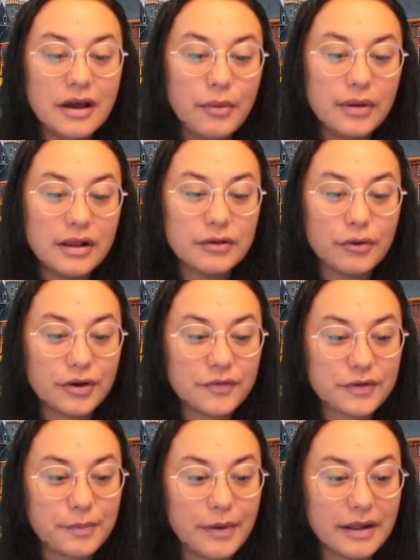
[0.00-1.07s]
while a lawyer for
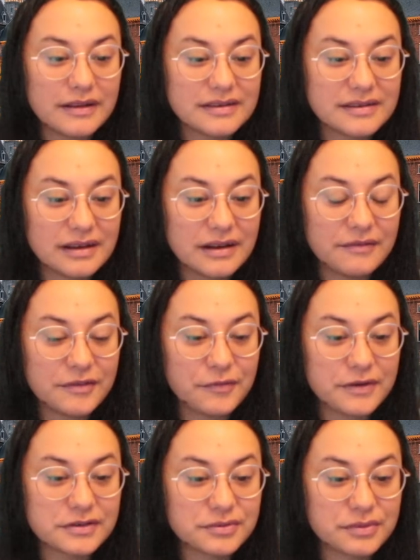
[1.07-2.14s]
the pilots said
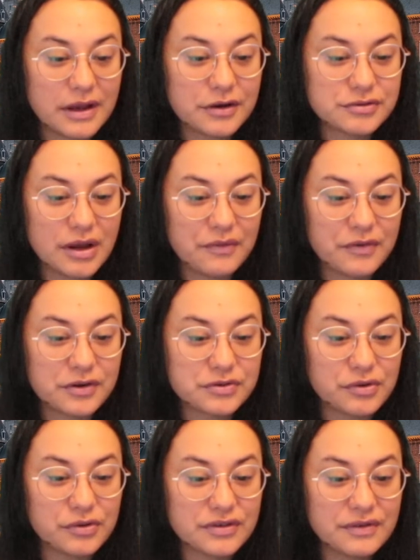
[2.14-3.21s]
individual air traffic
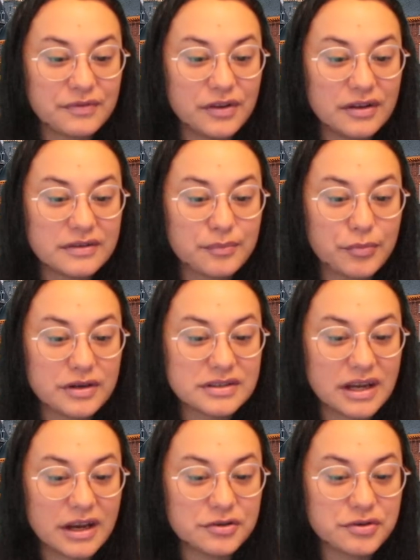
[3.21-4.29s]
controllers and flaws in British
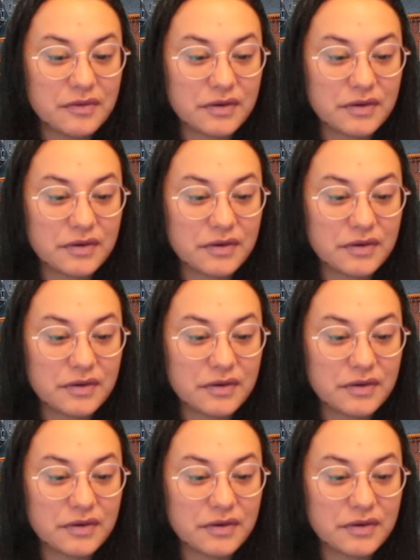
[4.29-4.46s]
air traffic